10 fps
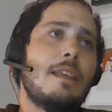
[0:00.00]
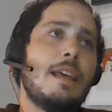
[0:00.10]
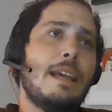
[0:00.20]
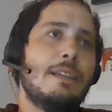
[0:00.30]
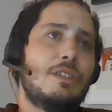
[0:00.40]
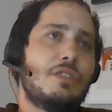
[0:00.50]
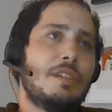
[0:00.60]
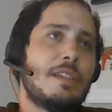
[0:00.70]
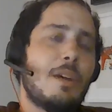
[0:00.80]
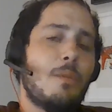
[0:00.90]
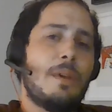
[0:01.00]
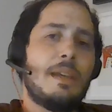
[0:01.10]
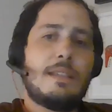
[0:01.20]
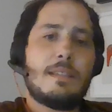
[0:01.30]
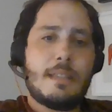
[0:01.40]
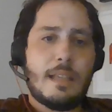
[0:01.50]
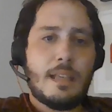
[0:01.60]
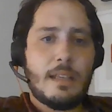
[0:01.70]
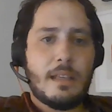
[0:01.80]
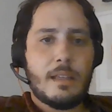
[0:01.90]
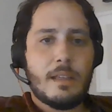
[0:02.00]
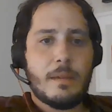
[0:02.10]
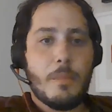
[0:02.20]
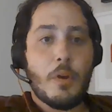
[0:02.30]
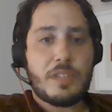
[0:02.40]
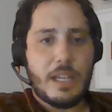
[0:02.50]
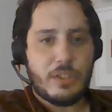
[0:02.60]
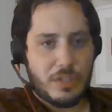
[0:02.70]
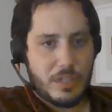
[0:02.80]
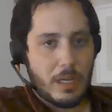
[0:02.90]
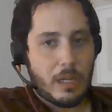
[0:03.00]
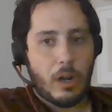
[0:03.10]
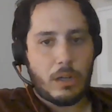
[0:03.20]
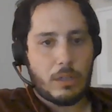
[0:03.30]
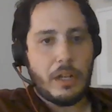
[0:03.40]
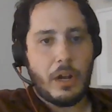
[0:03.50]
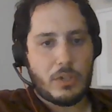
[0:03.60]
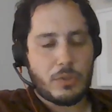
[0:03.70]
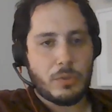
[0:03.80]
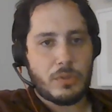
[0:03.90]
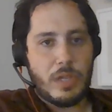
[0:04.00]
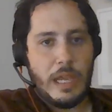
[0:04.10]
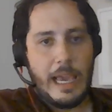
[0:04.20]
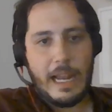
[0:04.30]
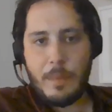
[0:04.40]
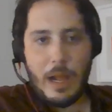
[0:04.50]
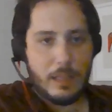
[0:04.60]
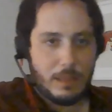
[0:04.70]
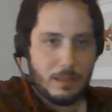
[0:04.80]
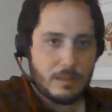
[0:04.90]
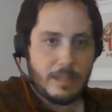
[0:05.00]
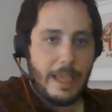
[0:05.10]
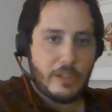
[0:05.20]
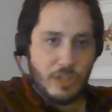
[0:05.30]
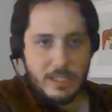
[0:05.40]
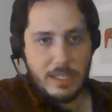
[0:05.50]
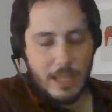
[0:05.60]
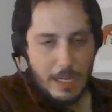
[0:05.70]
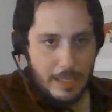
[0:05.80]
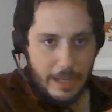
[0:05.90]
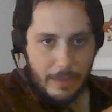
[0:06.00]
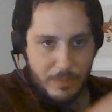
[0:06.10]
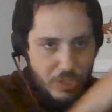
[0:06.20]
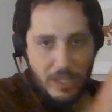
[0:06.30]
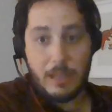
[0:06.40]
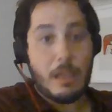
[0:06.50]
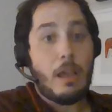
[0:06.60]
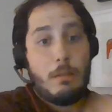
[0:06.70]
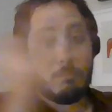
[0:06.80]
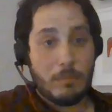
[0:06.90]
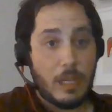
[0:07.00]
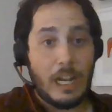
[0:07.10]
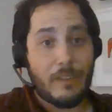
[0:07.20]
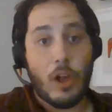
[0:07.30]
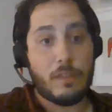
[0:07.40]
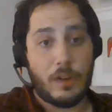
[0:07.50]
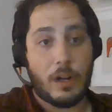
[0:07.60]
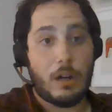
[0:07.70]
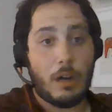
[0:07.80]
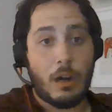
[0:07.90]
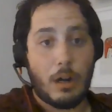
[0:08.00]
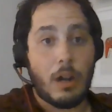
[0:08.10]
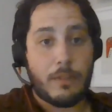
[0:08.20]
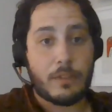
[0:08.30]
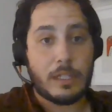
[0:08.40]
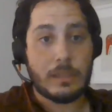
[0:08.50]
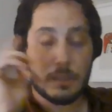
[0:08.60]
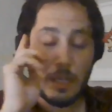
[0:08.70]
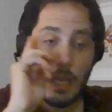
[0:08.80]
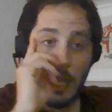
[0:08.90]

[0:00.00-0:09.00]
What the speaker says: The industries that we see most interested in our tools, and I'm not saying just synthetic data, but just like kind of all of our offerings.